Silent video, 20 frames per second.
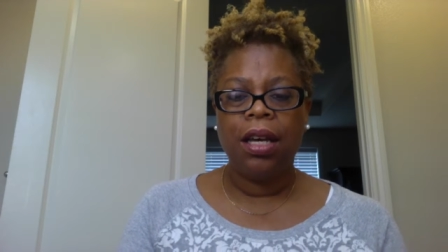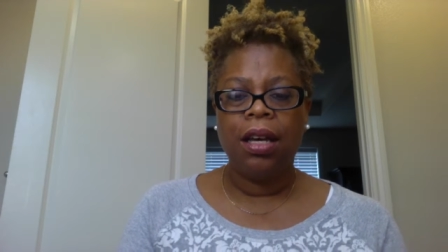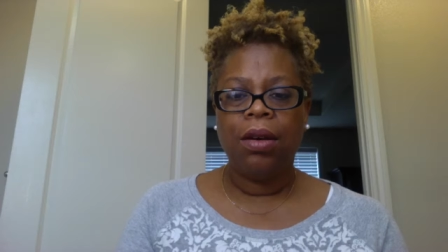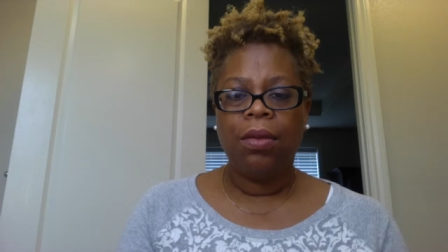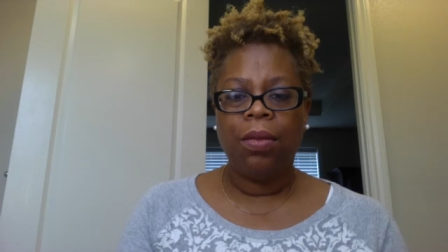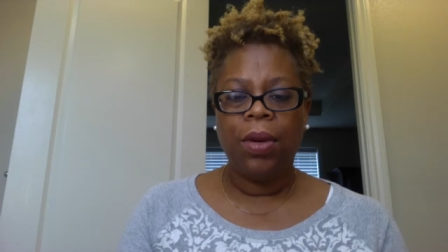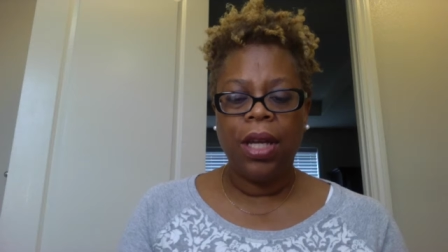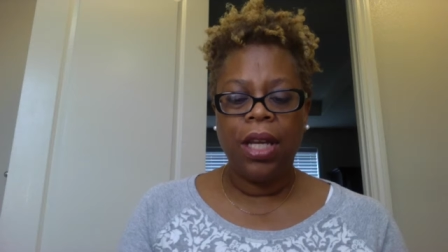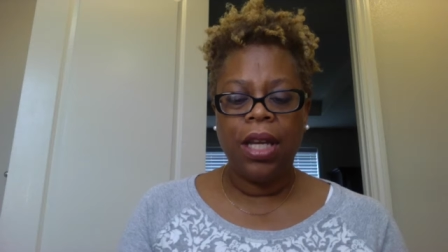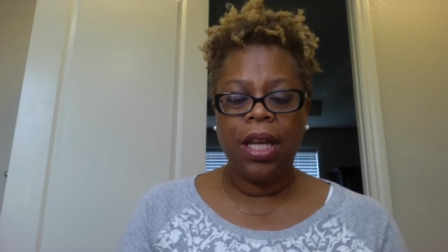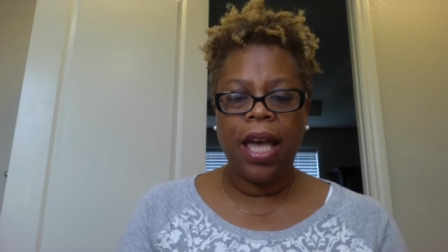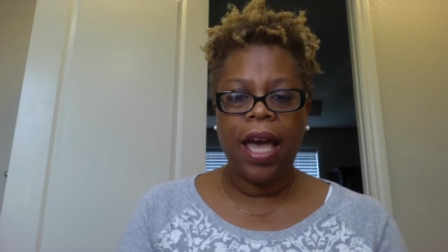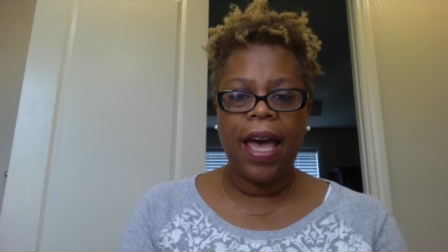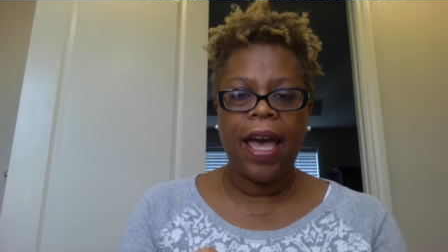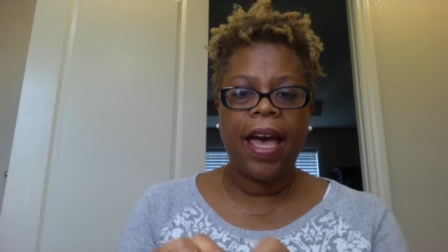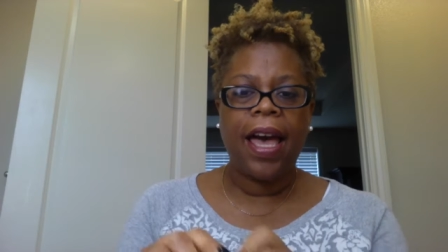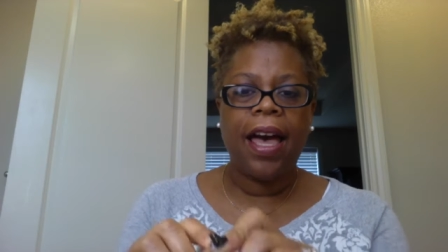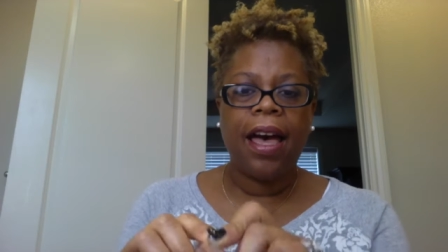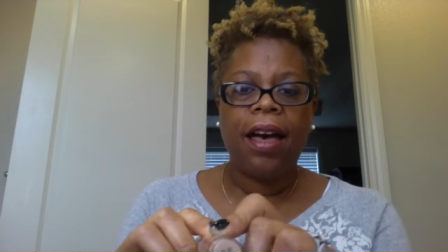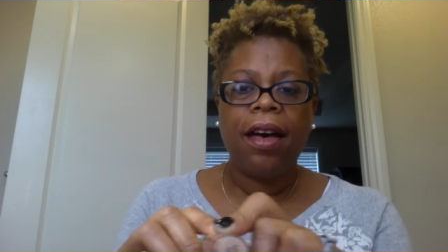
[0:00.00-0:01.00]
We
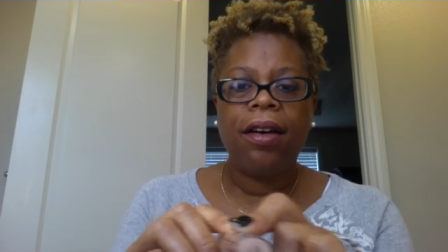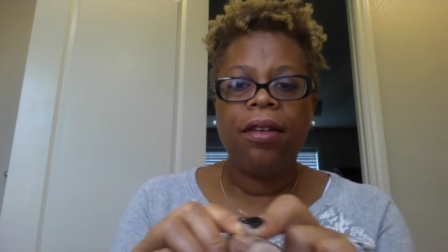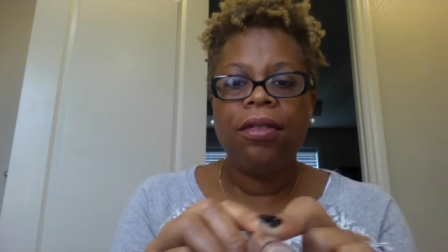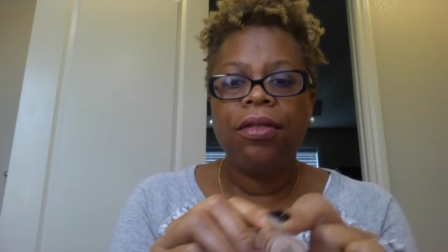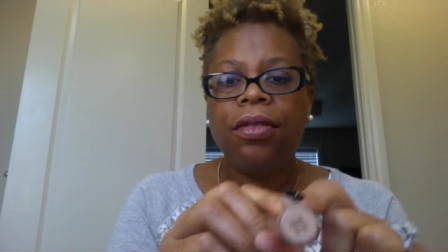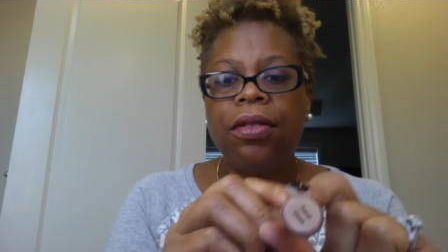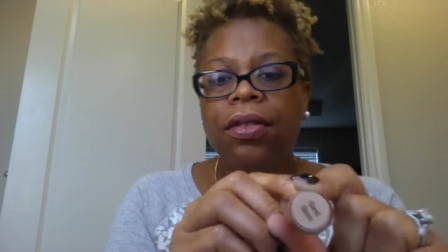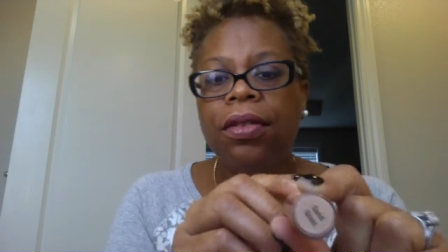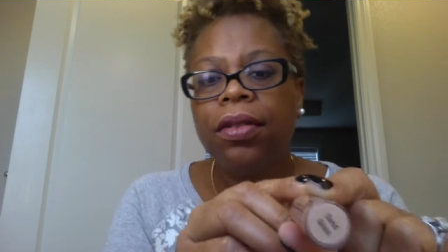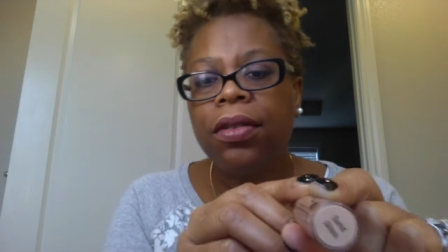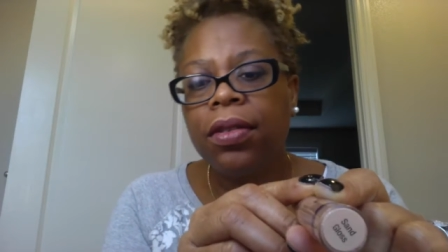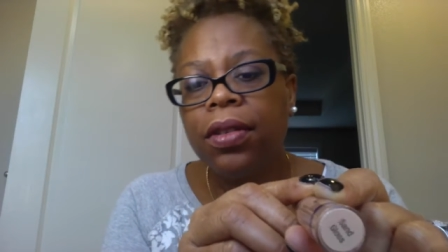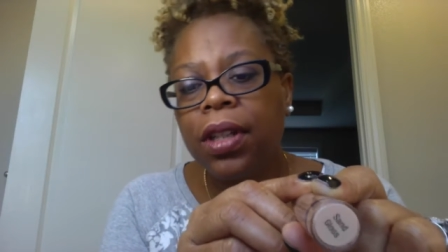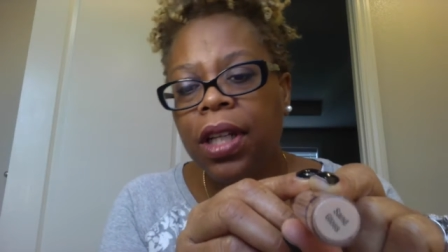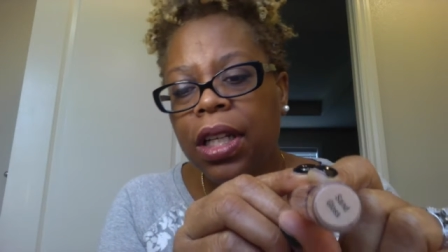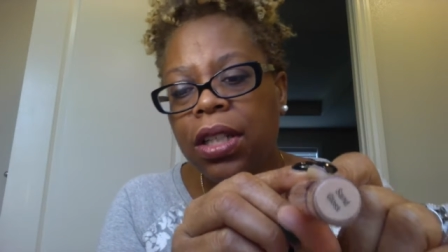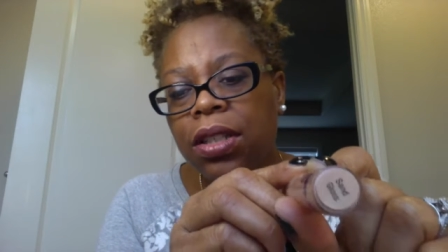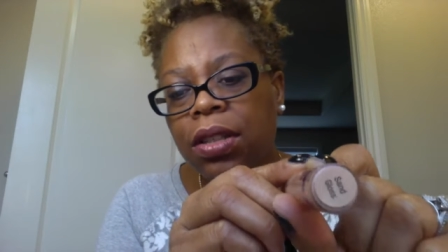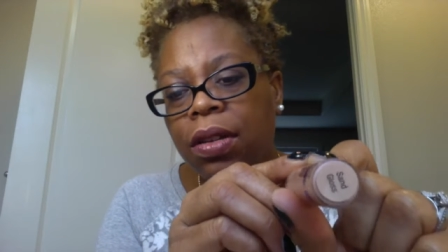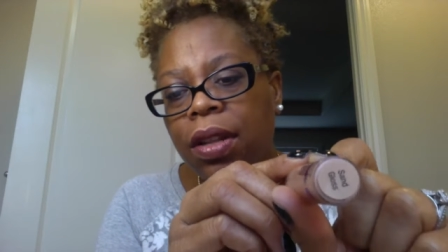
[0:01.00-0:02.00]
have, did
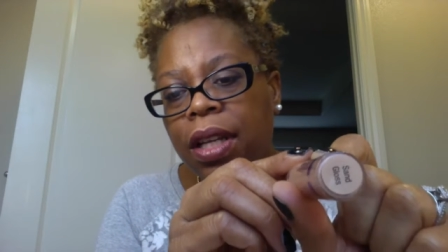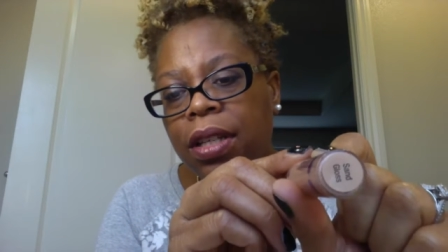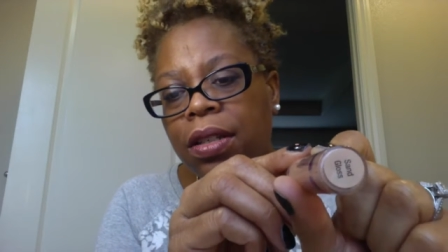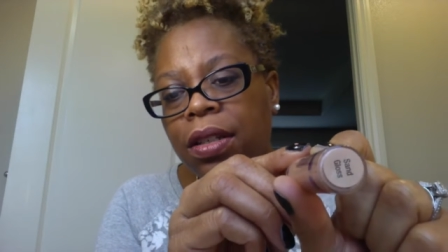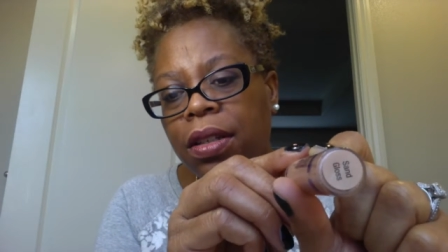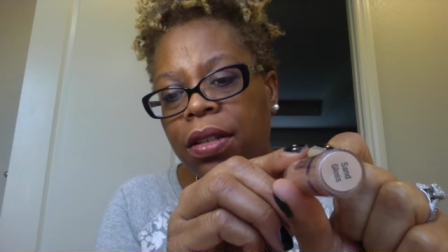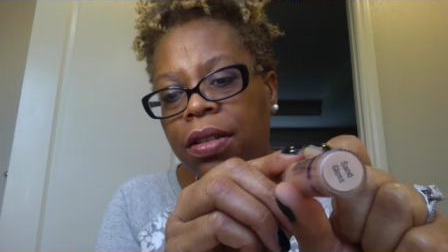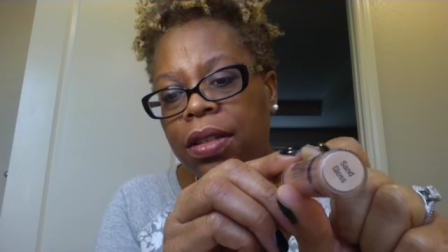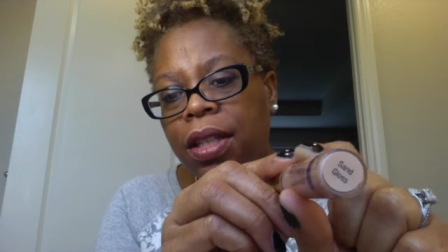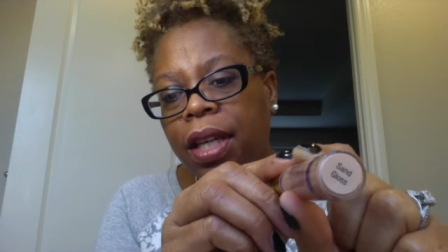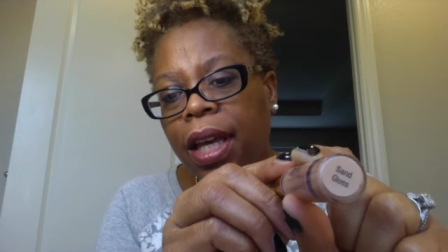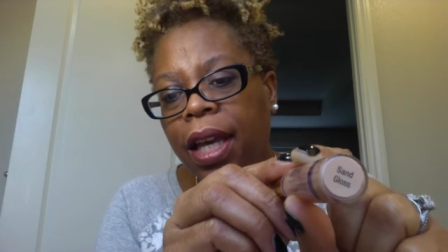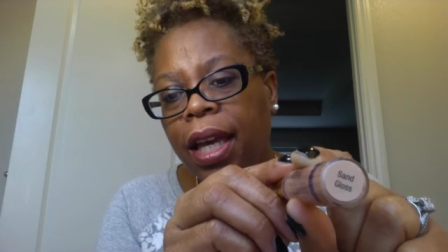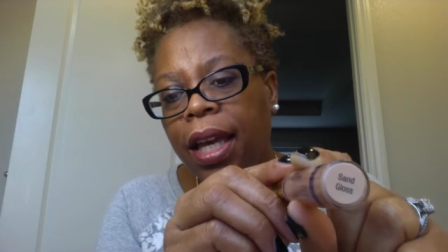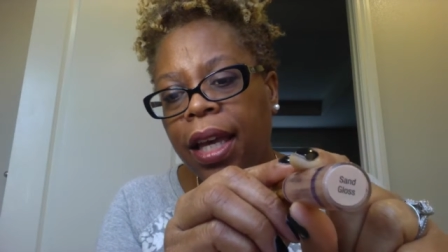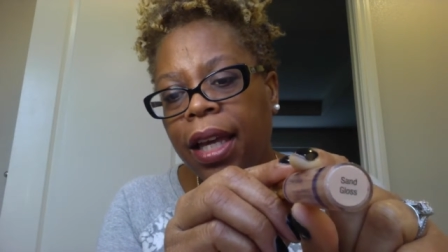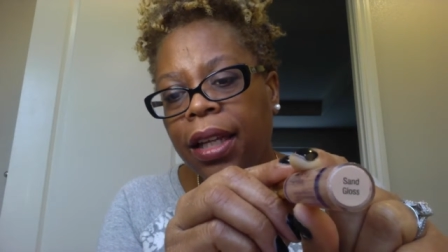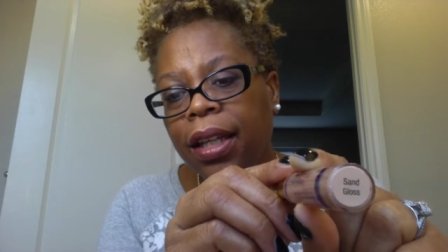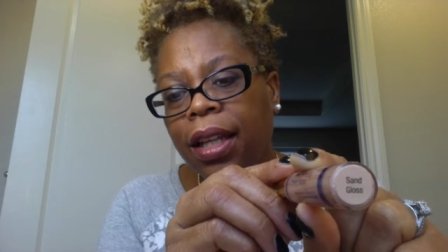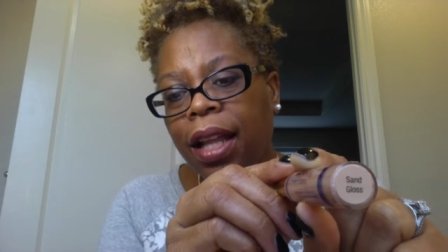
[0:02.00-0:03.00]
I show that to you?
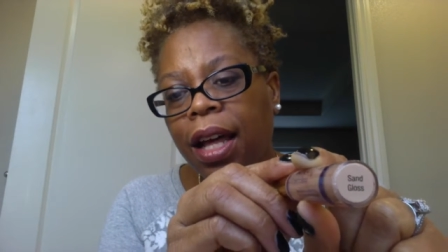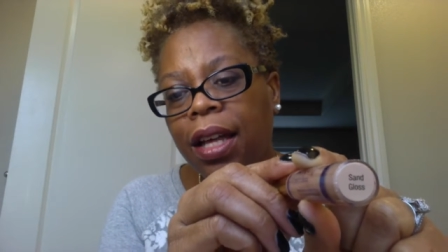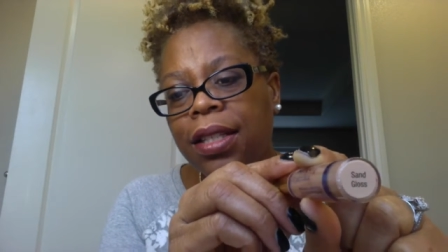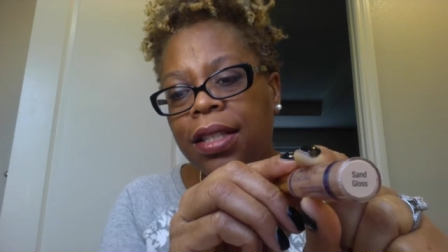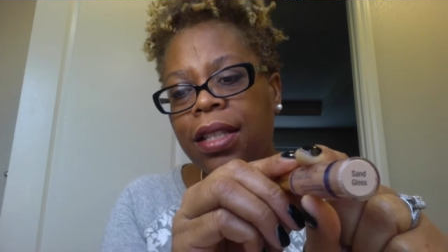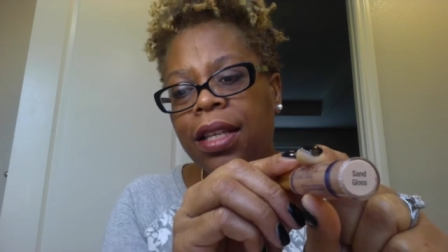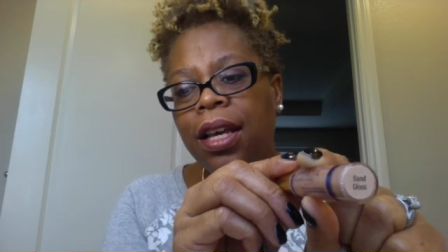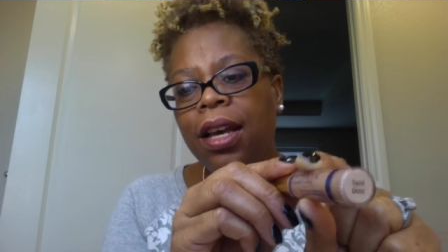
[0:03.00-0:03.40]
Sand gloss.